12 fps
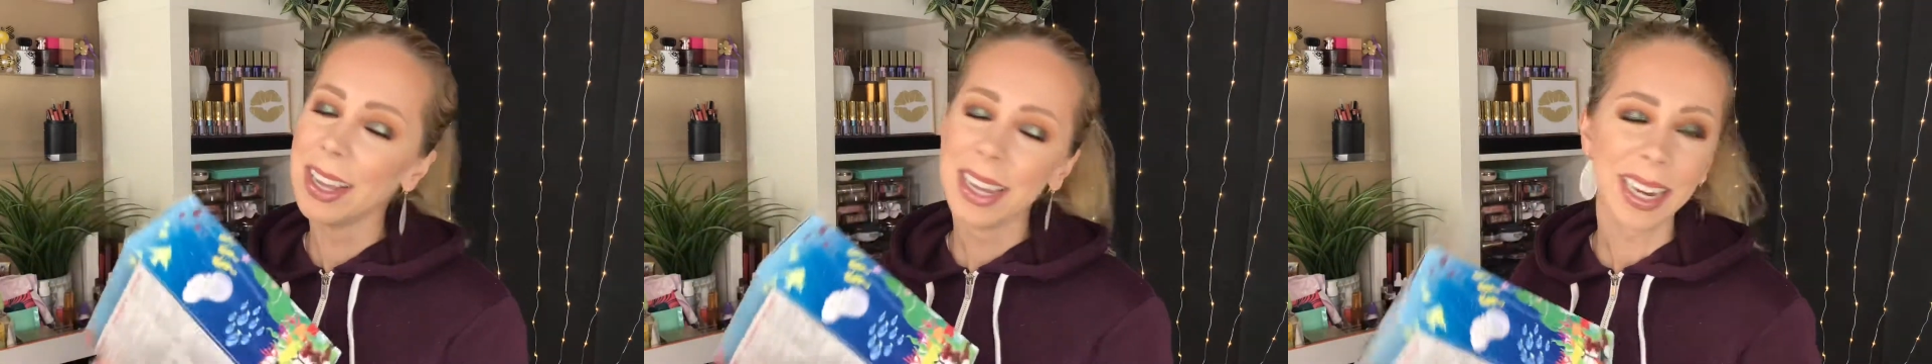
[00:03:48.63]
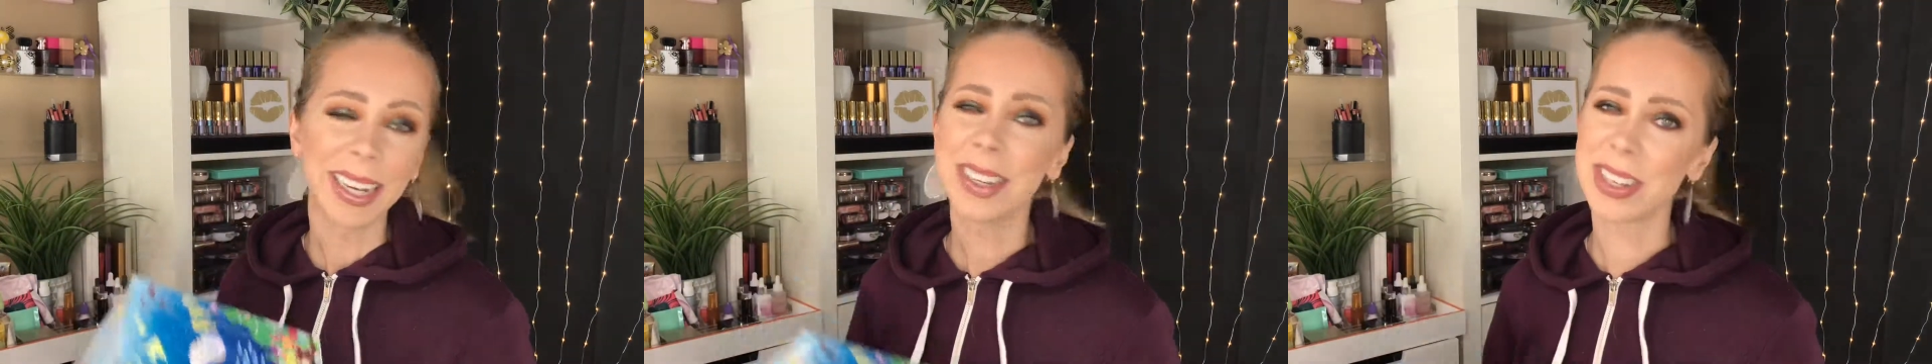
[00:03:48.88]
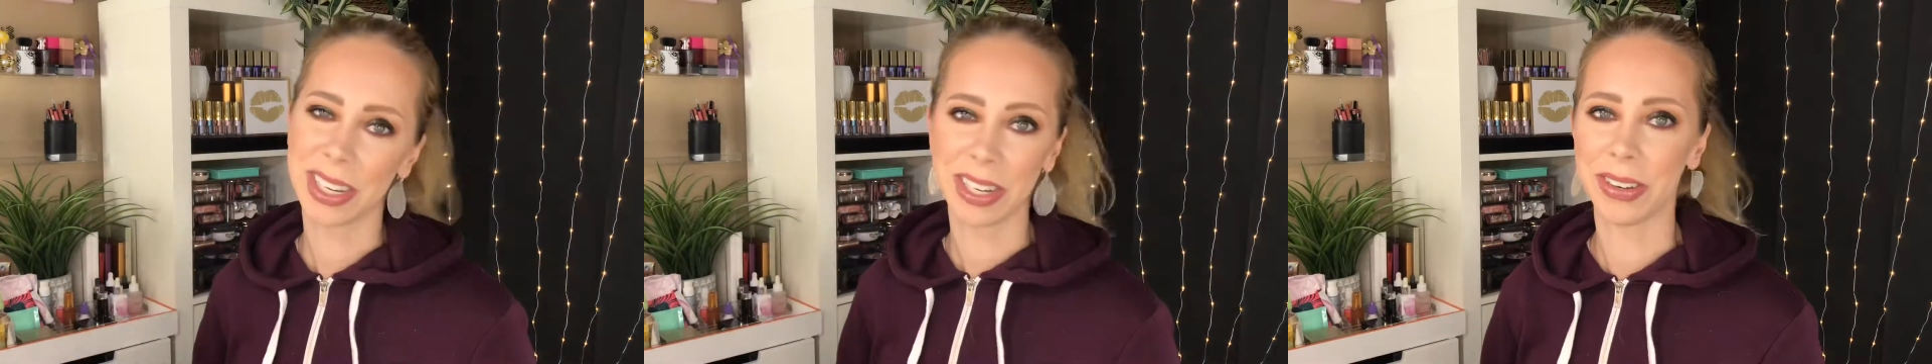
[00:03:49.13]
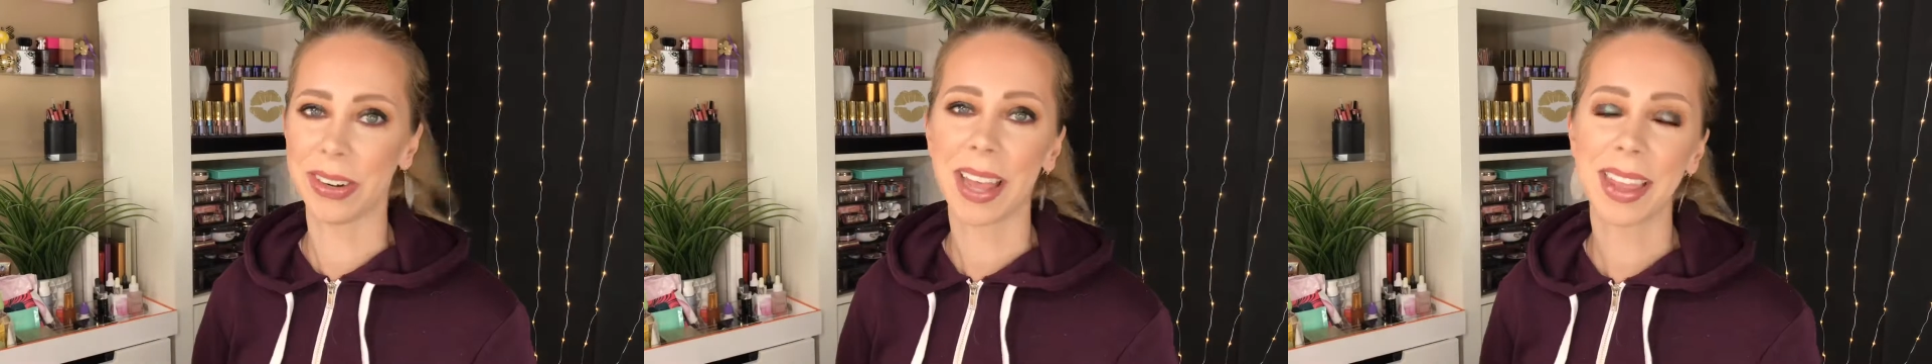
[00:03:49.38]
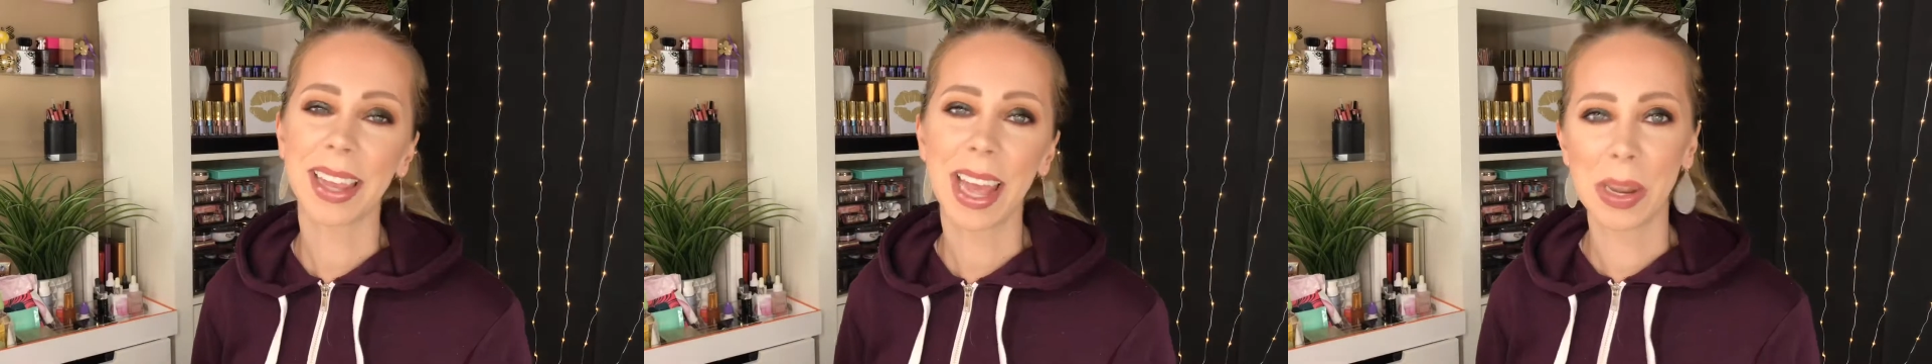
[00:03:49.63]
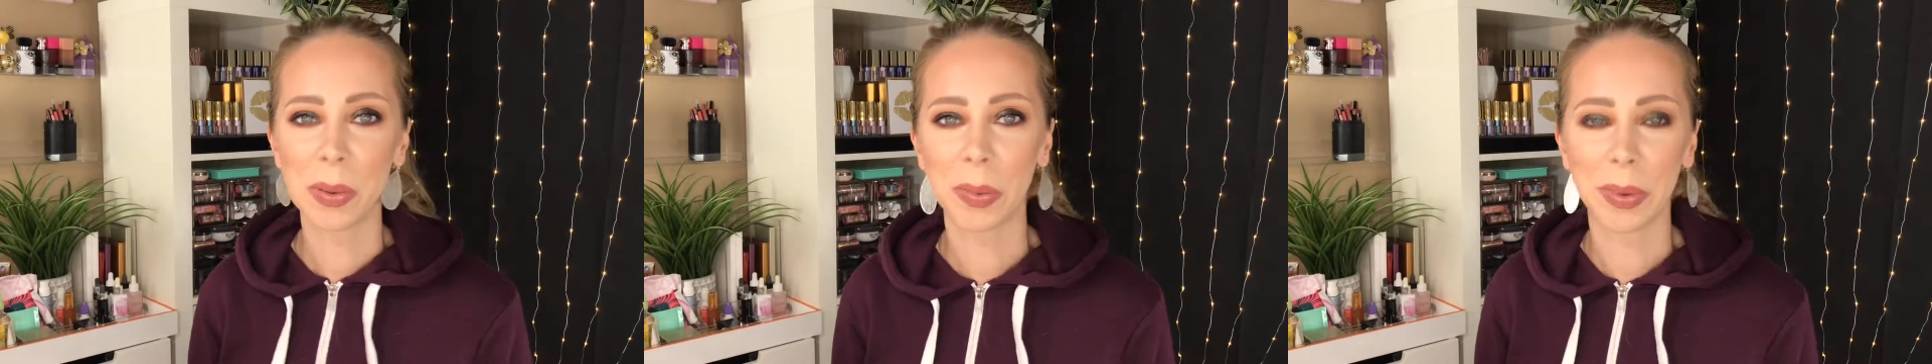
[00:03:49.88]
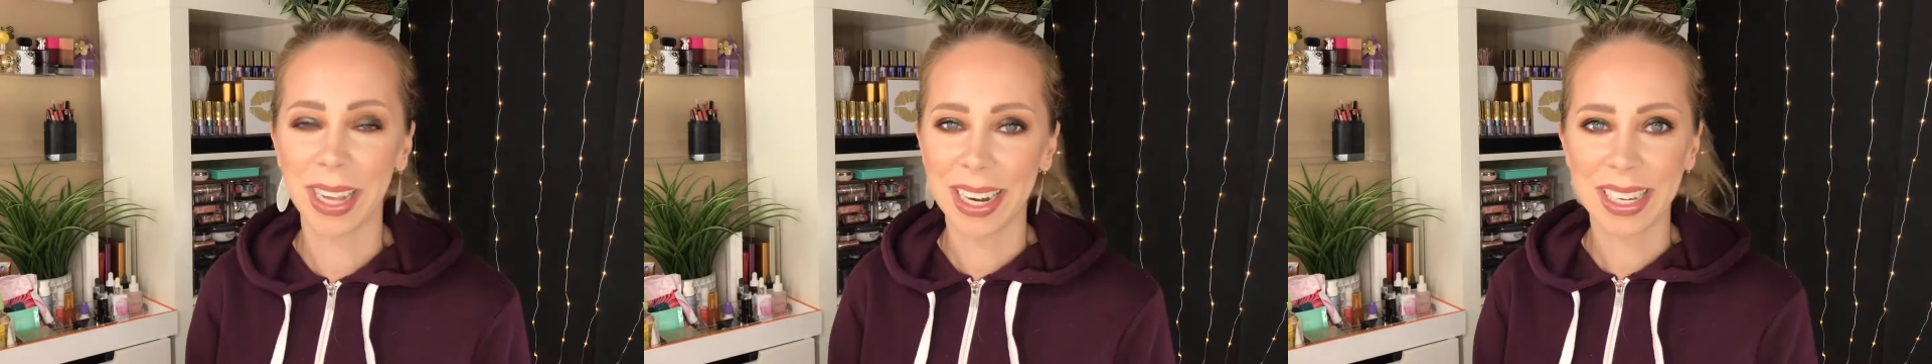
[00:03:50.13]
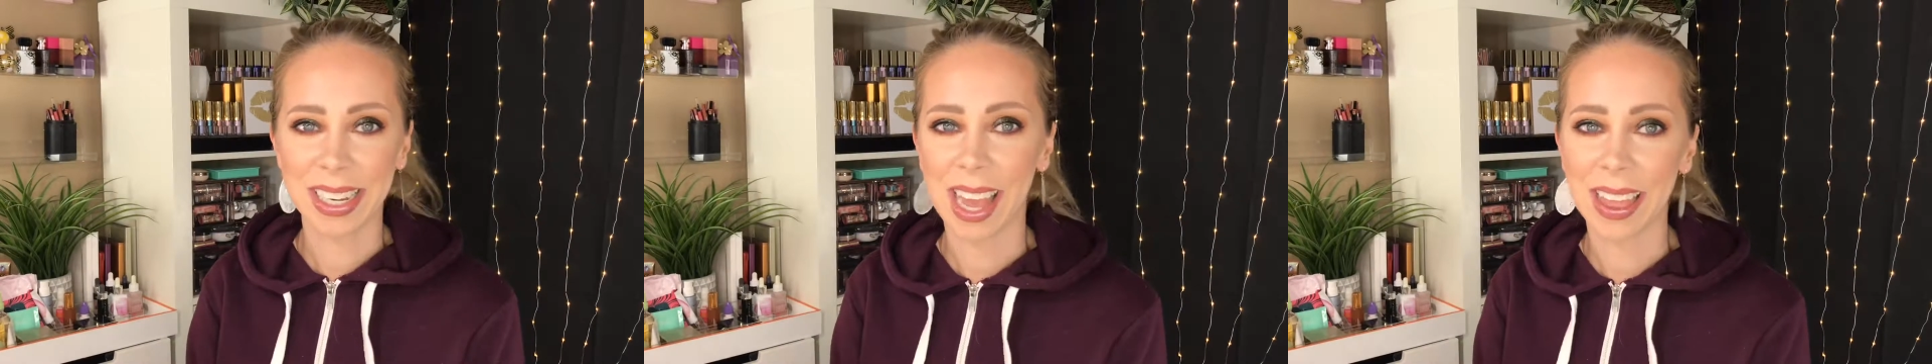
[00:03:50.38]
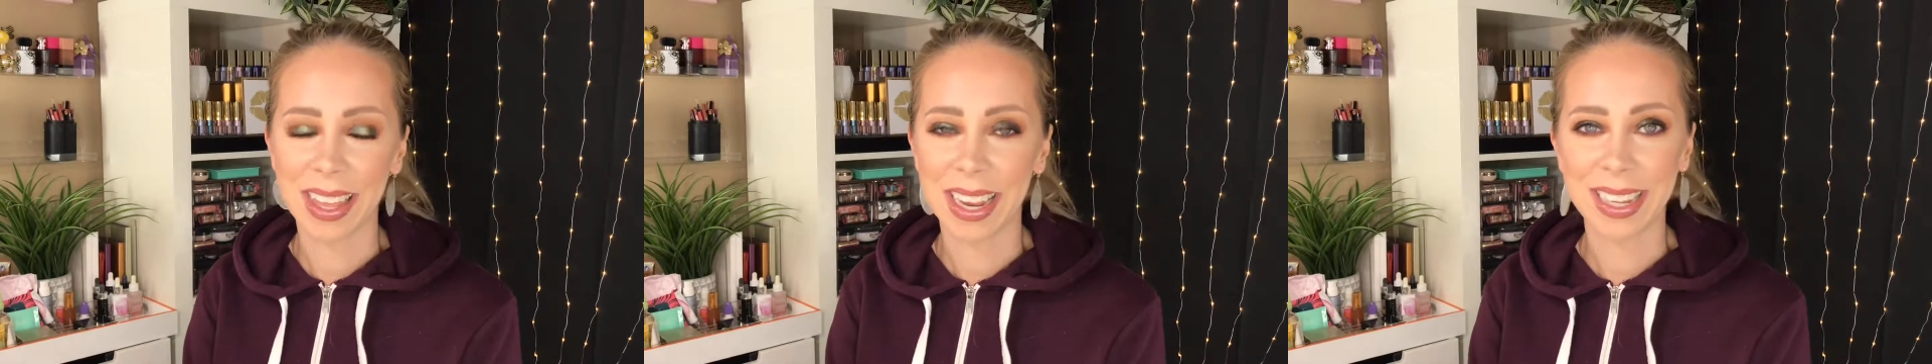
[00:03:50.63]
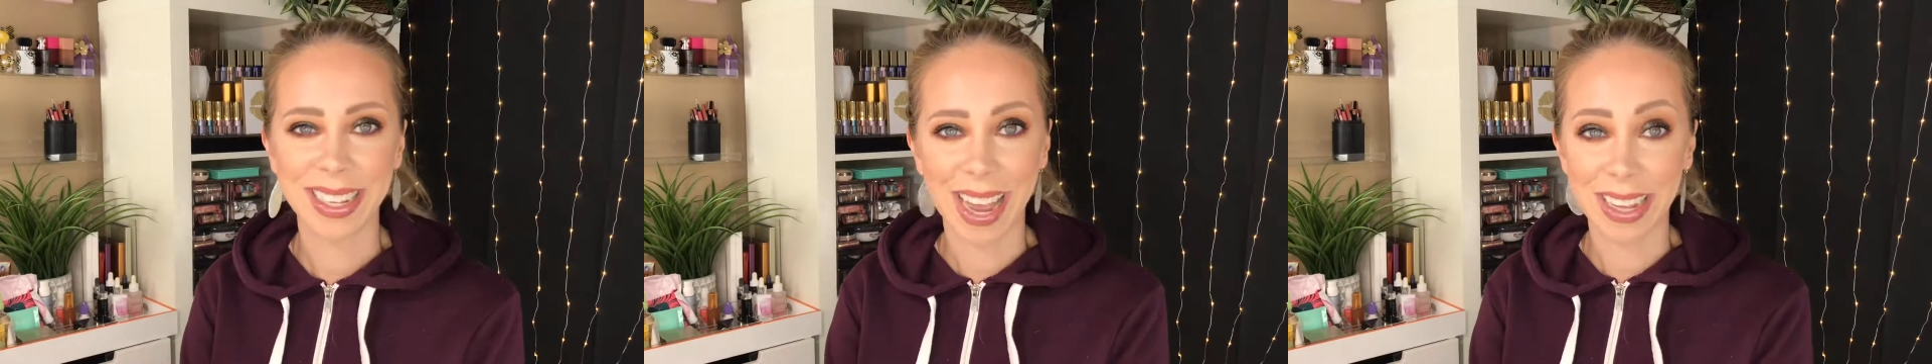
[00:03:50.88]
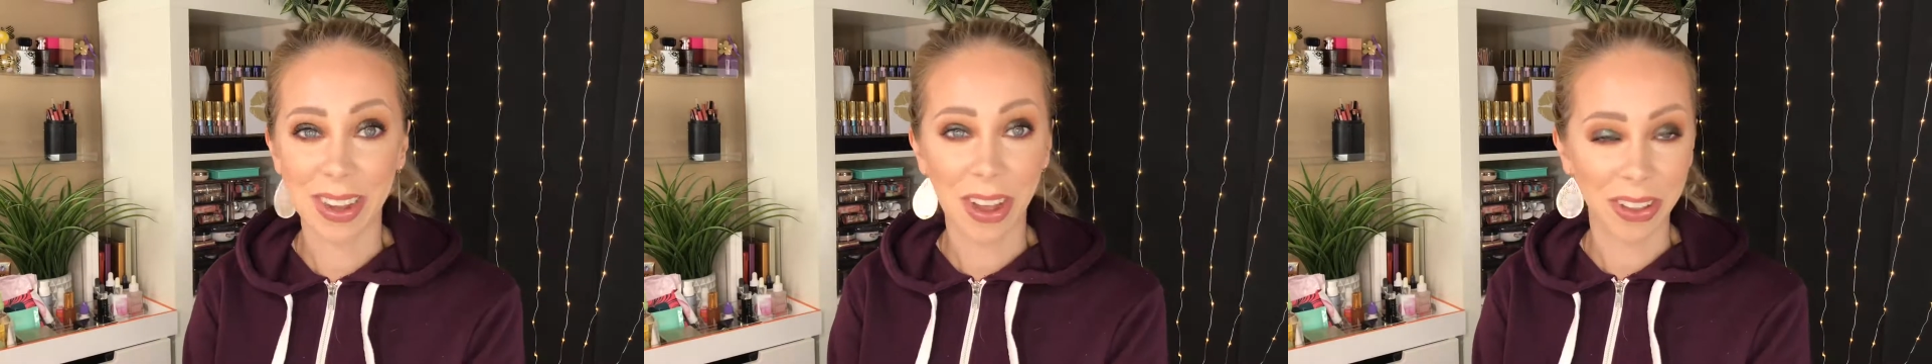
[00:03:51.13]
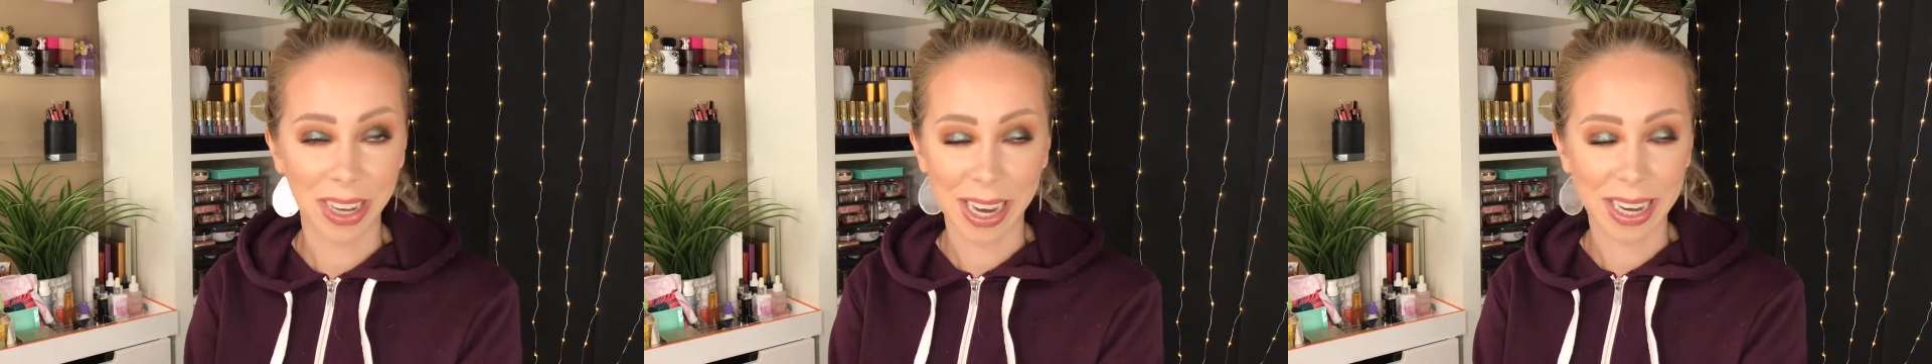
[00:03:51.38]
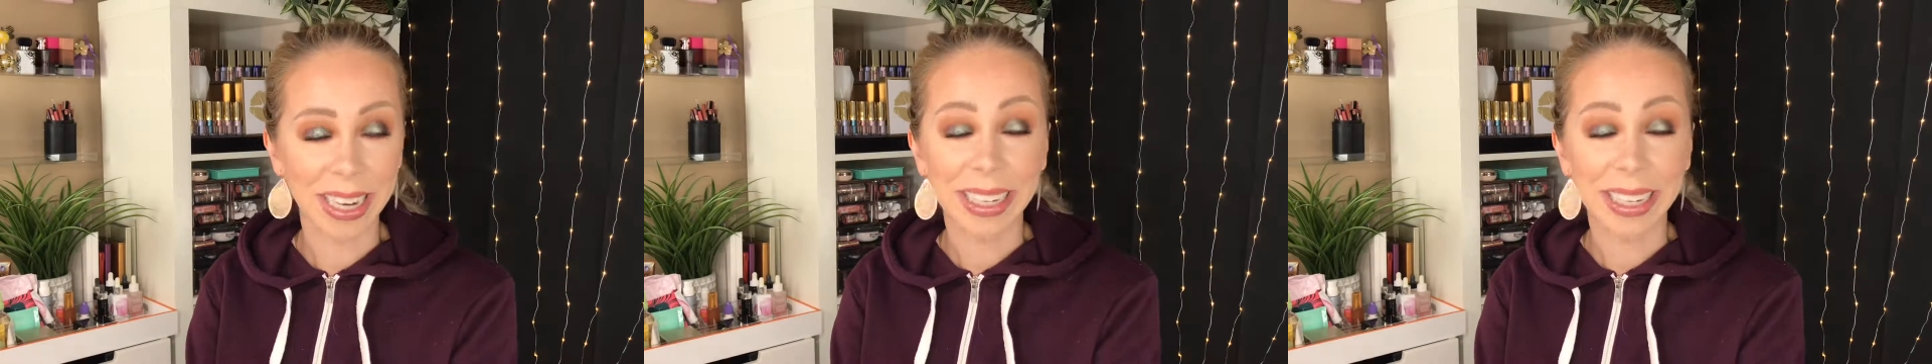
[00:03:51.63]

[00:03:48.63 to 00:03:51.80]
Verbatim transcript: It's cute. I think anyone would like to get these as holiday